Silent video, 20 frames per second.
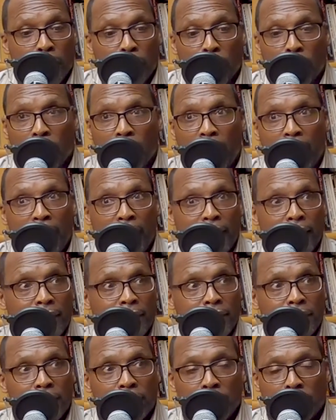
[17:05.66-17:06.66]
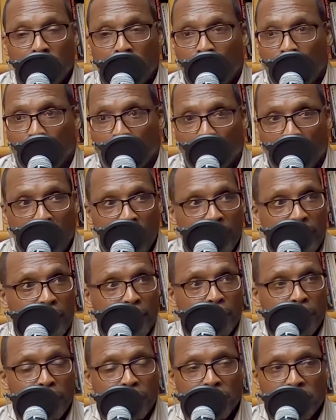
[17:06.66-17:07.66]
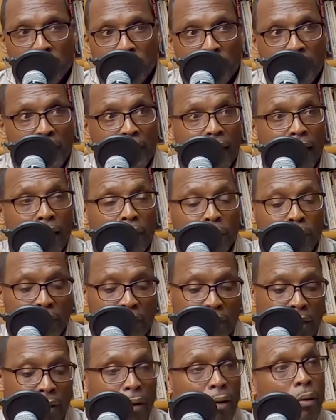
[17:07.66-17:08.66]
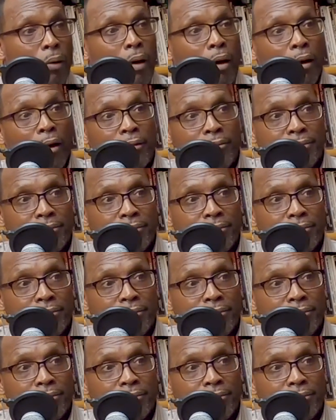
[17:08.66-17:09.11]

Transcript: praying, through you praying and pursuing God with your whole heart.